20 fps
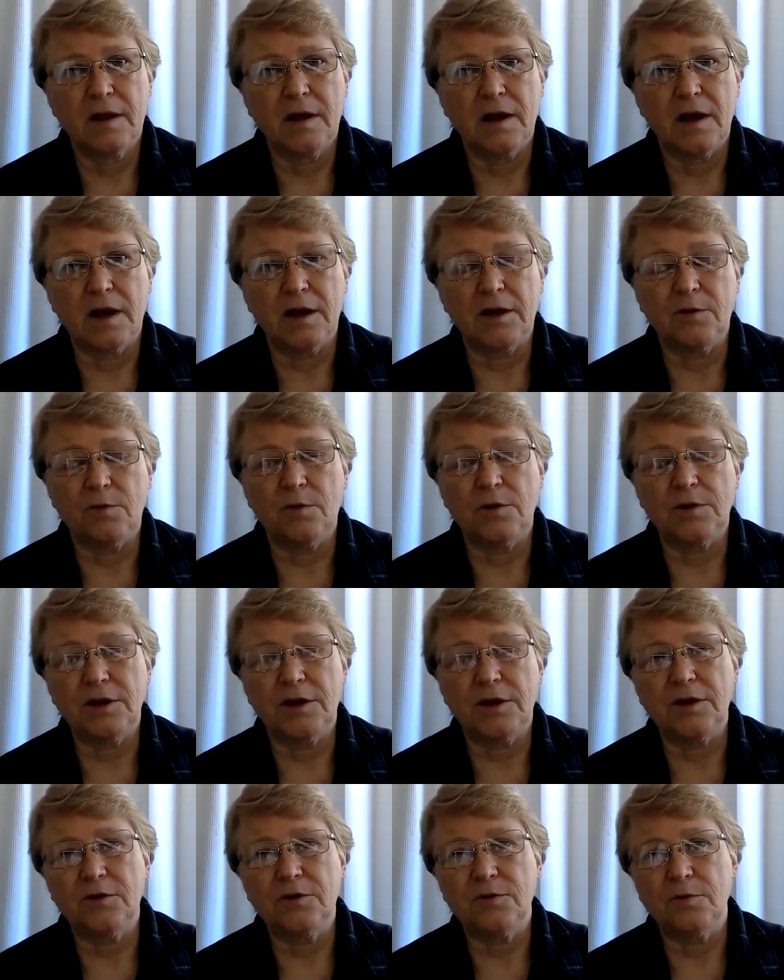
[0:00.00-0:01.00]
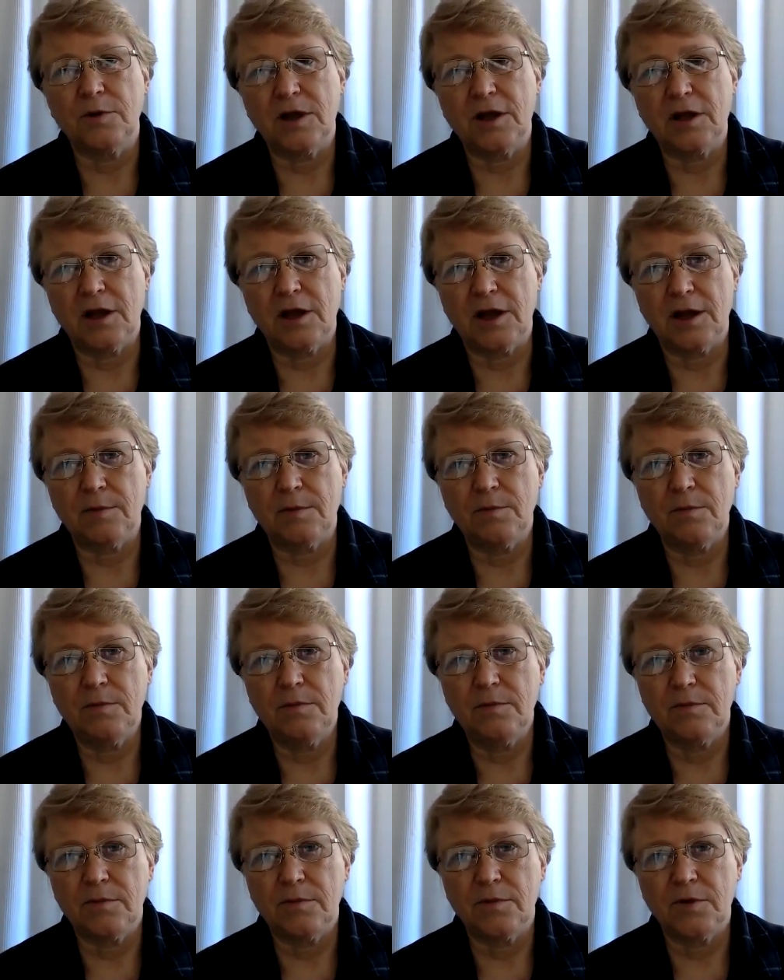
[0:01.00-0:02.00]
and you will need to reclaim
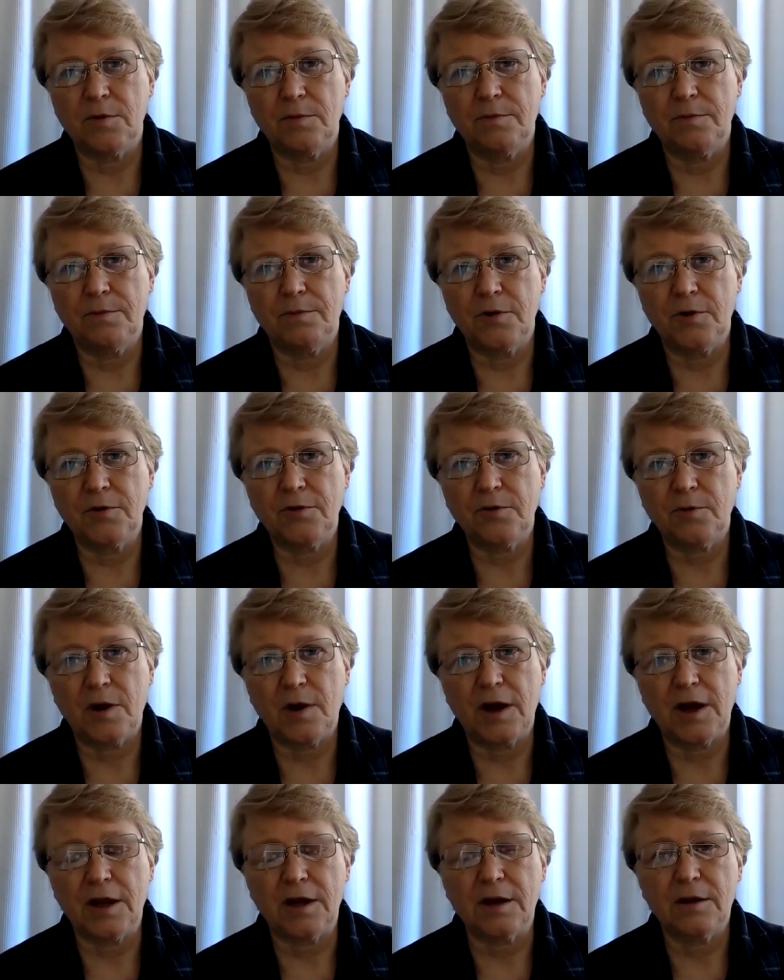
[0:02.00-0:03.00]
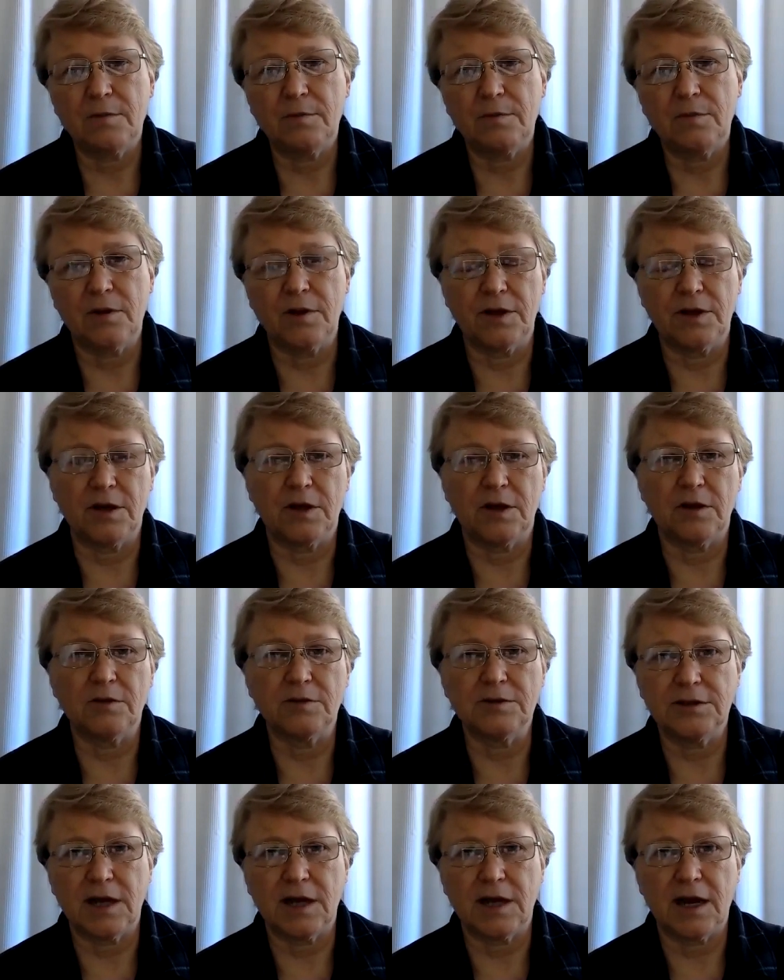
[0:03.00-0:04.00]
your birthright political
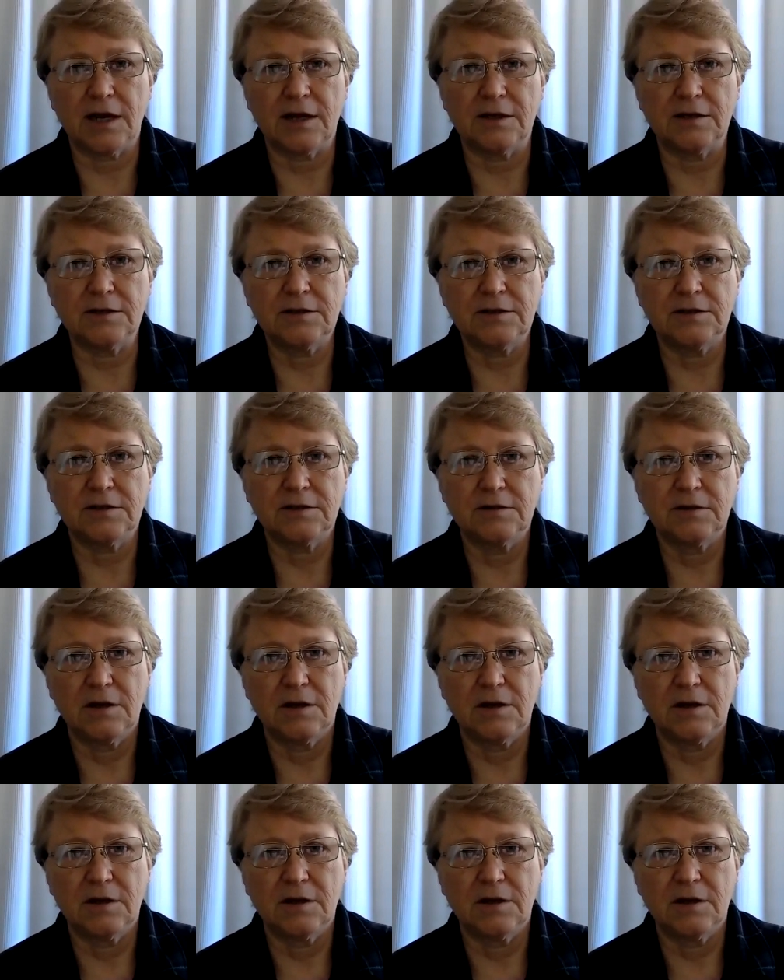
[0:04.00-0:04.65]
status